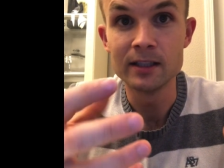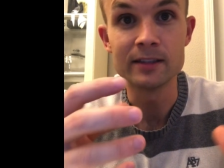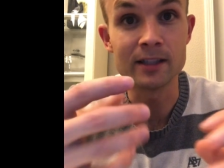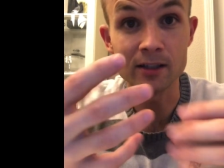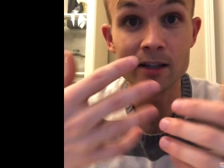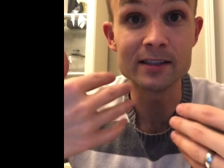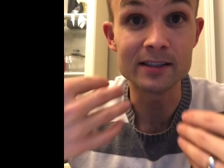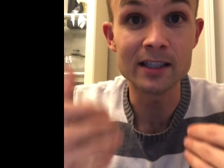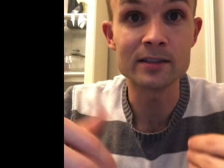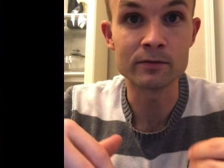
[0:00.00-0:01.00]
it's gonna cause
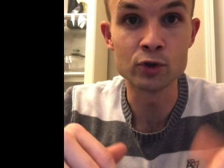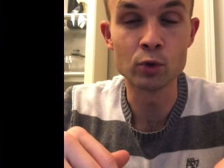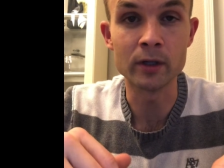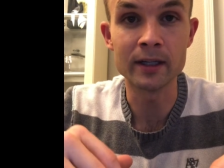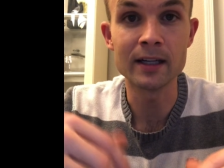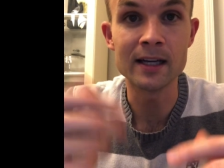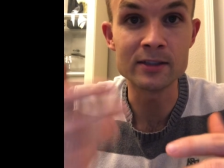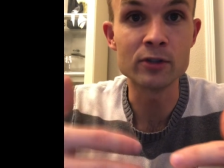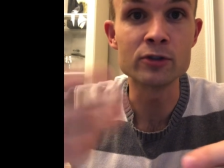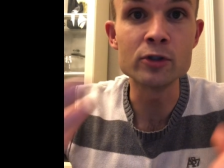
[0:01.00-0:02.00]
excessive drooling as
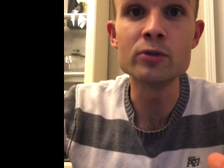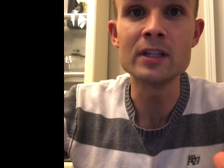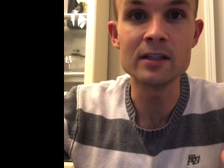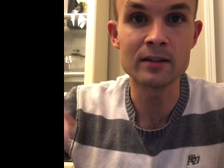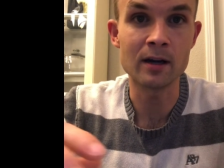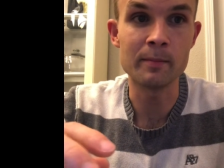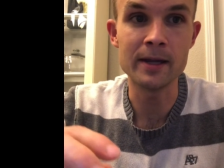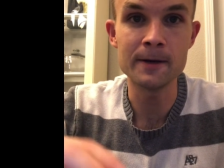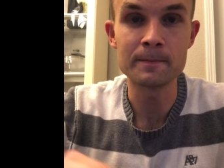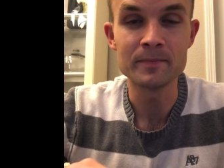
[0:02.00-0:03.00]
those new teeth come in.